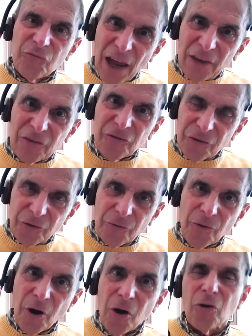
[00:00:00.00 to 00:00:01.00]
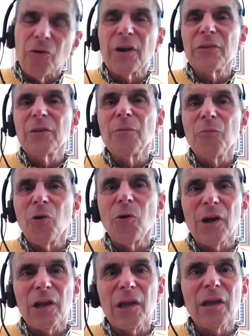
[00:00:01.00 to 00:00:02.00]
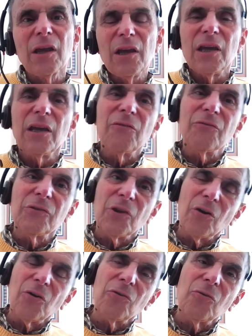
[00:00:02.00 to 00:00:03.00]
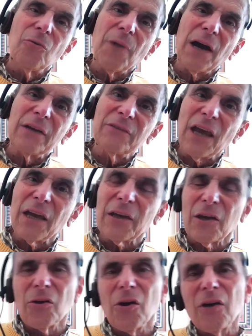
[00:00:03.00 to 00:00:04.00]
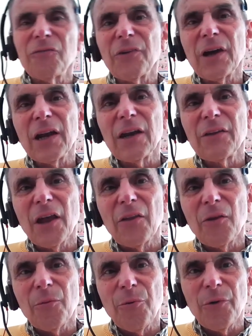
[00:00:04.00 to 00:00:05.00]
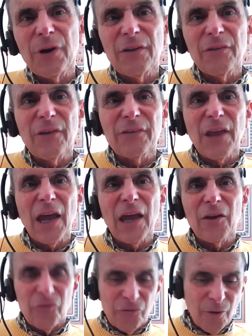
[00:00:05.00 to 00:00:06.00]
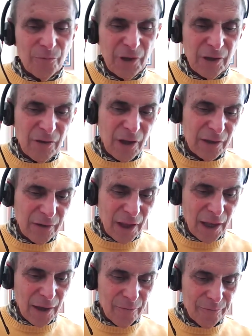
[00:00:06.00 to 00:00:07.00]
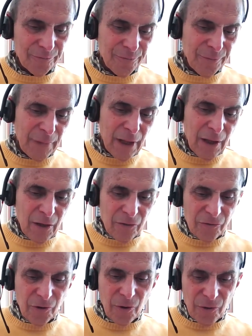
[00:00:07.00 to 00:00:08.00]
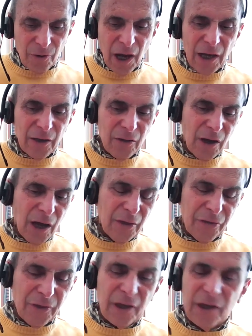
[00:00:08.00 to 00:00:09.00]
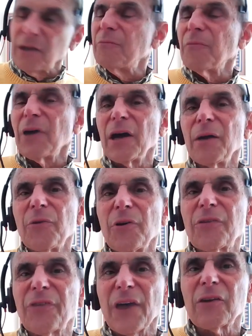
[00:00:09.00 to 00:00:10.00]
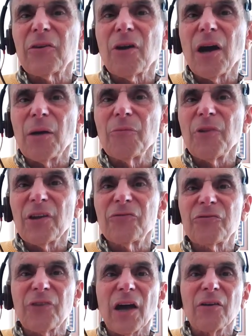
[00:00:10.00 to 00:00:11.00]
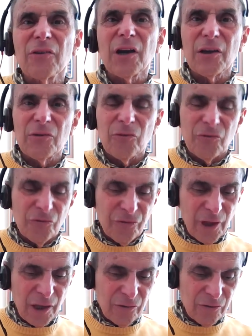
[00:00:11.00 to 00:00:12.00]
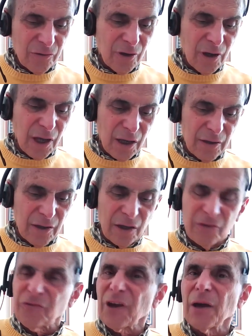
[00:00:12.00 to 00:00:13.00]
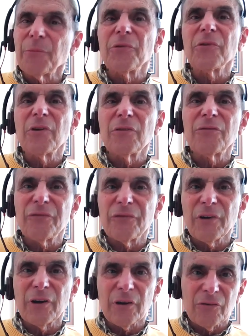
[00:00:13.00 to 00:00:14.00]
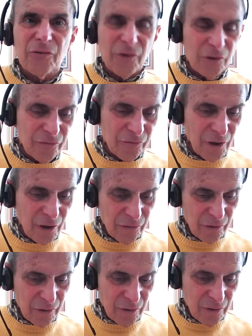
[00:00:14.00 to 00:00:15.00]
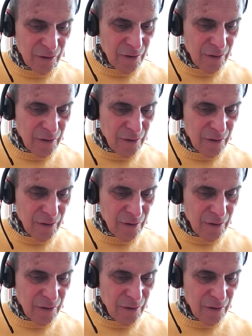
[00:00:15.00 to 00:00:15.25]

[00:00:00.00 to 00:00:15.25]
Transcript: dress the role in the morning, even though you might take it off at another point in the day or something like that. So I think in my book, Thank You, Comrade Stalin, I used that example of cross-dressing.